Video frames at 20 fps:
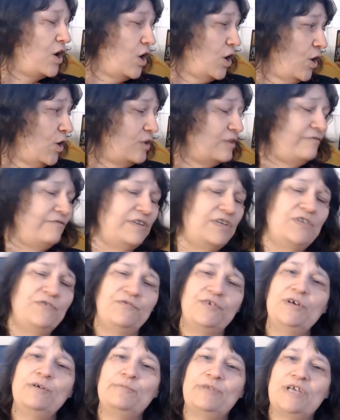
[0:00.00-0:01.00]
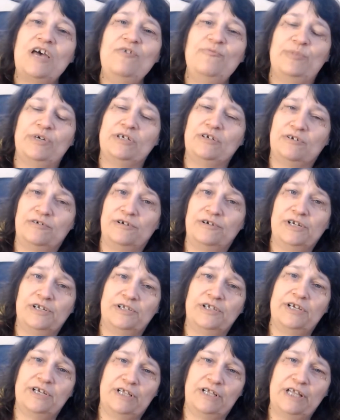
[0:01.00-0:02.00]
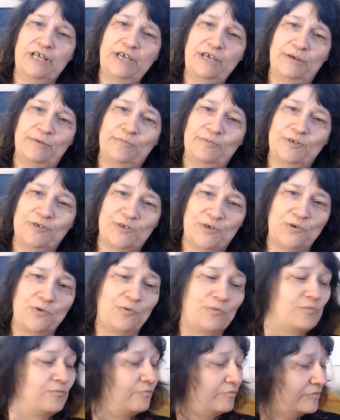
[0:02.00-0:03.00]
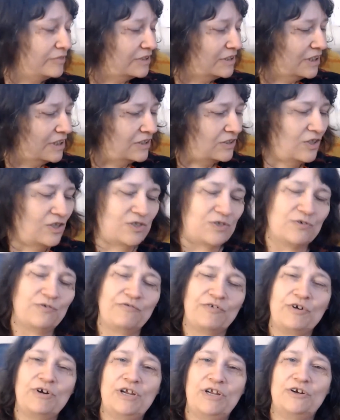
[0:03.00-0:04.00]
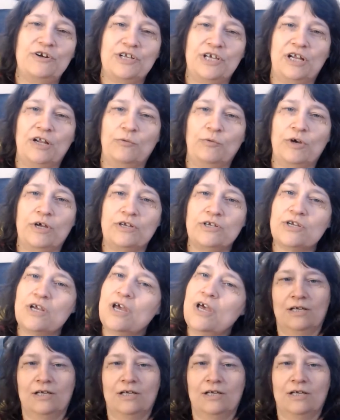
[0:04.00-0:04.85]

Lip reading: All of these films have been critically acclaimed, so it's also a very entertaining watch.